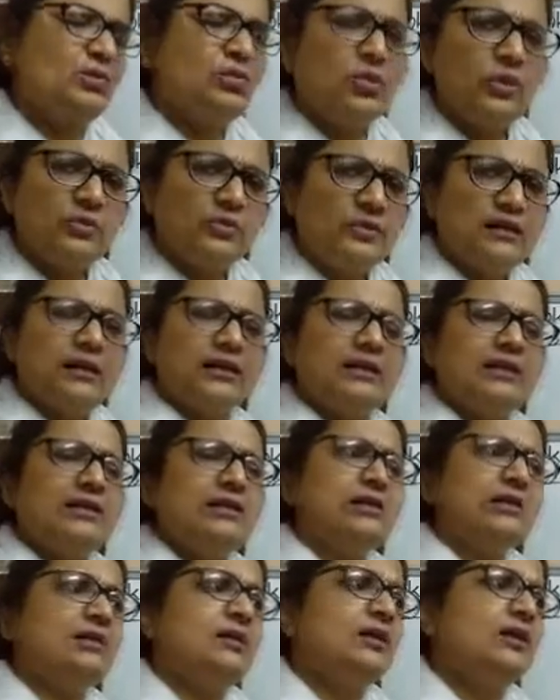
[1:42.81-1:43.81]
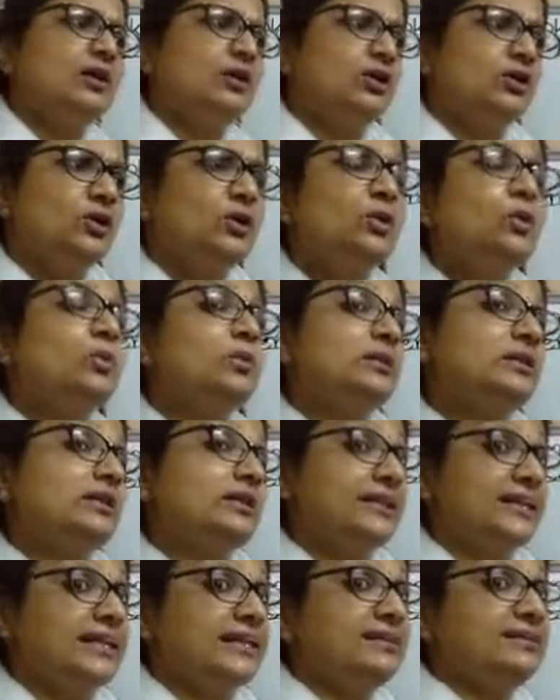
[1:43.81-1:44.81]
What will they do with the
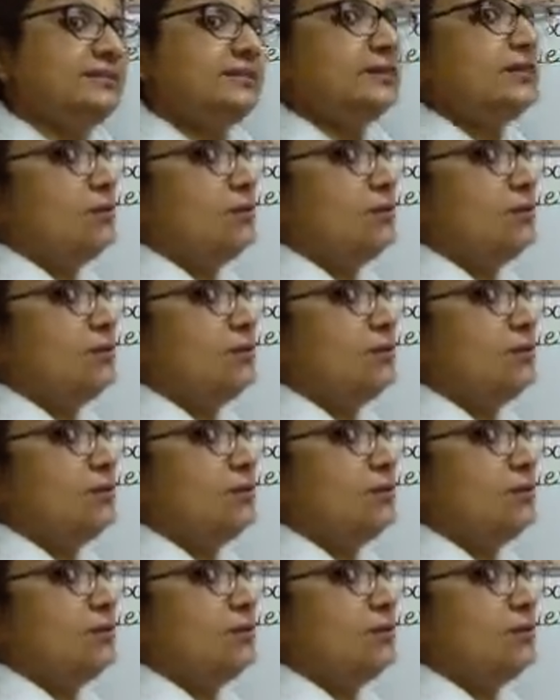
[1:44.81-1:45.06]
net?